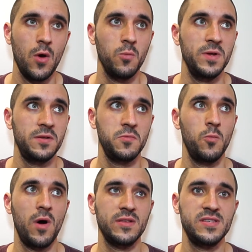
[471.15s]
with
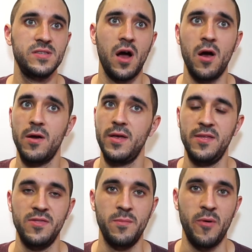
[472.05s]
1 star
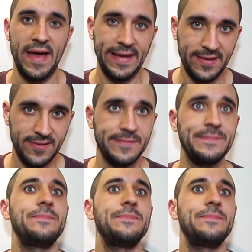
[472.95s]
in the bracket.